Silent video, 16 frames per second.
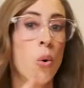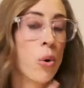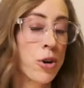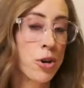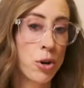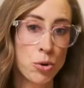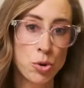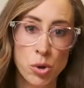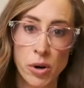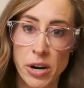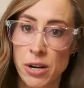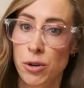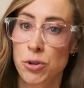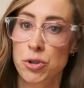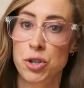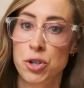or your
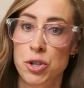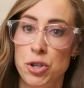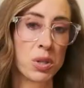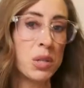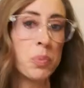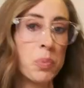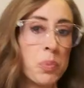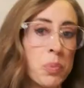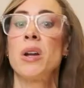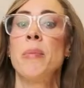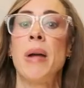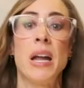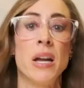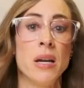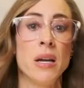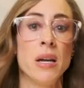Trader Joe's pre
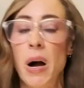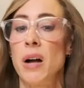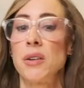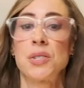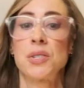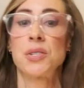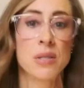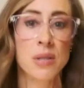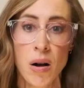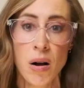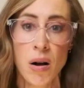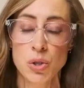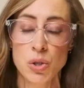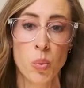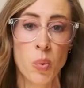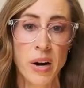made pasta
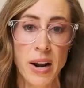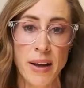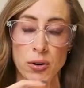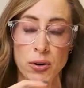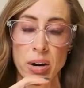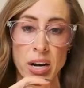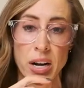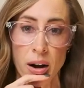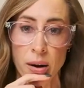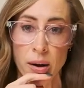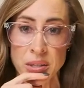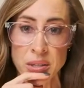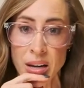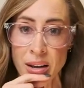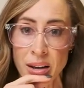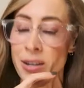sauce or whatever it
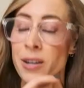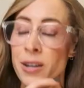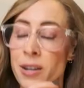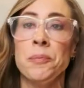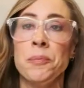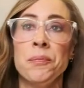comes in,